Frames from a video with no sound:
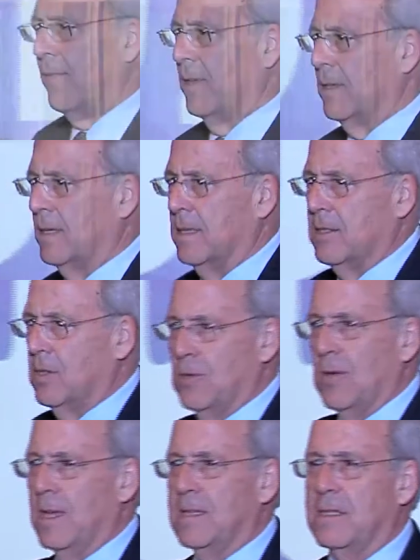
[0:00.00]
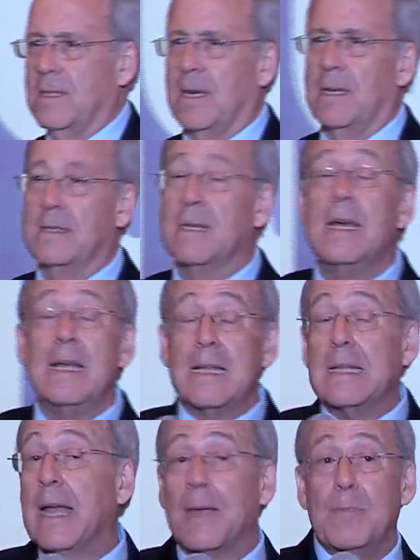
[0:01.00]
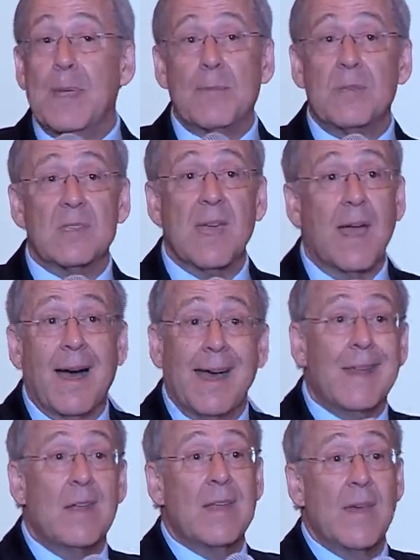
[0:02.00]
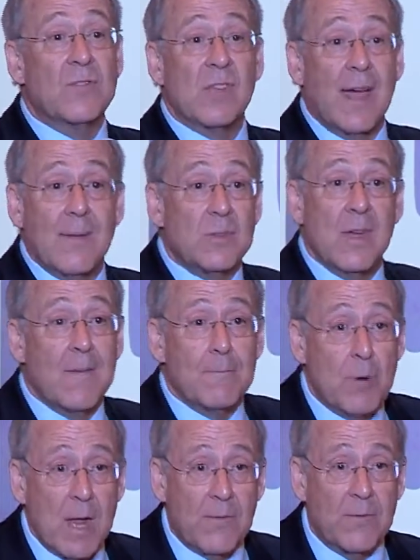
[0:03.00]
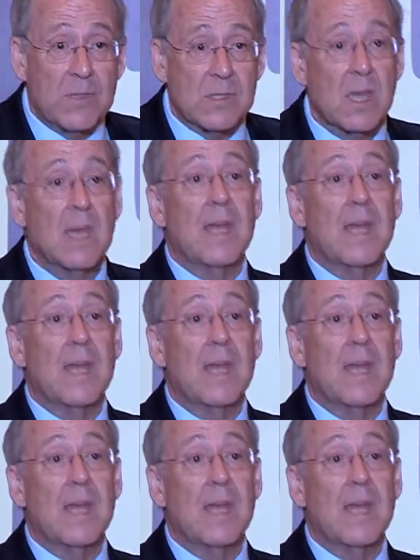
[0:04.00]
it, to do exercise. Like people say, I don't have time to have breakfast.